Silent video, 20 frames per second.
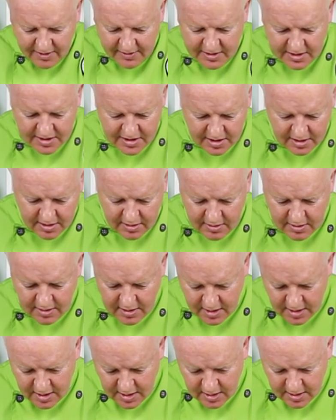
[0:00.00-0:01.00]
going to
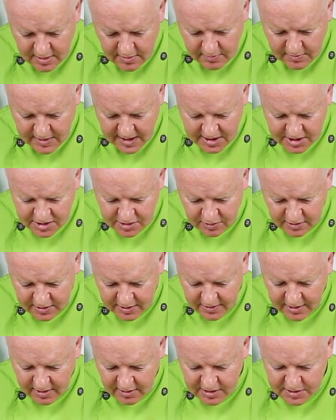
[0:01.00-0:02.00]
make sure
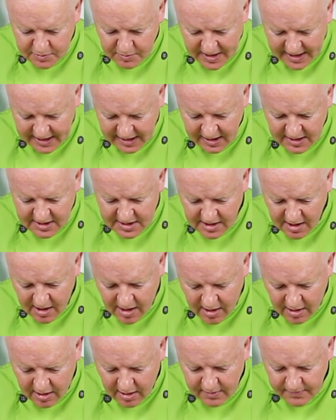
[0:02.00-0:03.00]
that those petals
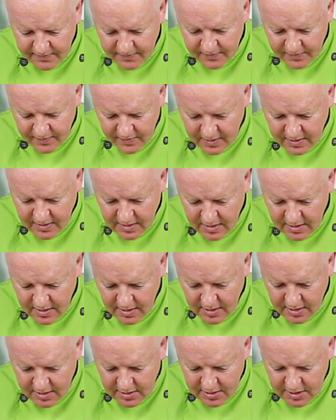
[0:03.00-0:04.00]
are
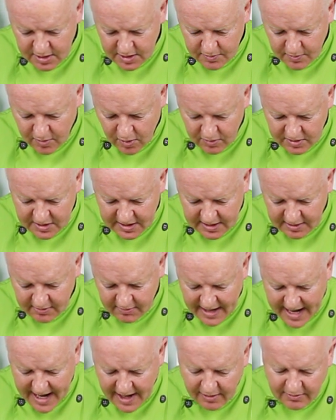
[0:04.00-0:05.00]
just molded
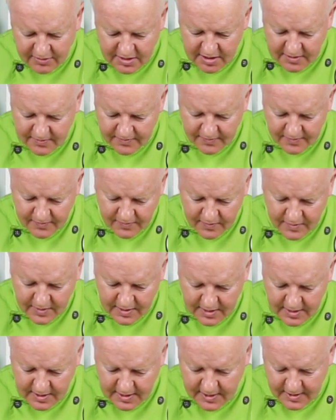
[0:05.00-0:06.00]
around.
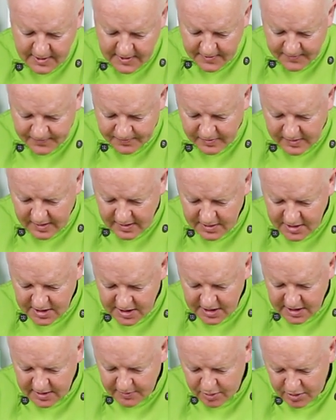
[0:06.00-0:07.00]

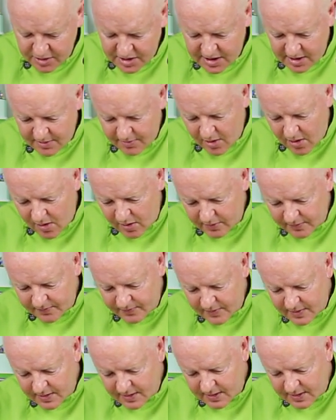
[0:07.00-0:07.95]
Just gonna push them on